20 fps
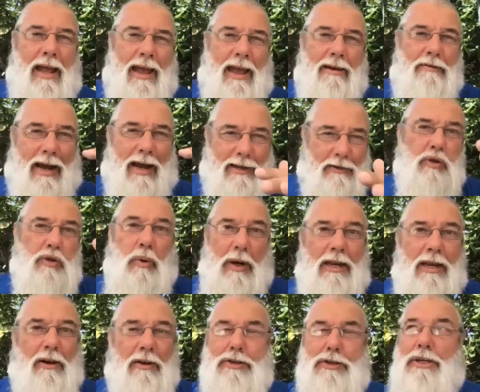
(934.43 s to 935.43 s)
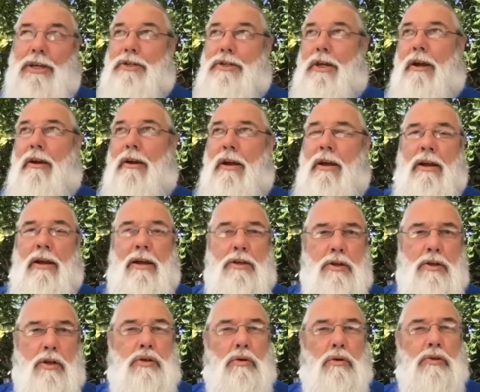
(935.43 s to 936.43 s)
ever had 20 odd years ago."
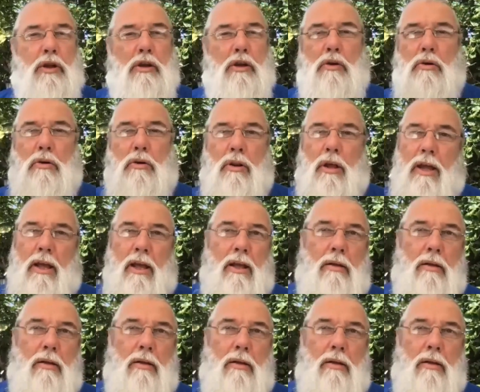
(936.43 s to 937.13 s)
So I took the call.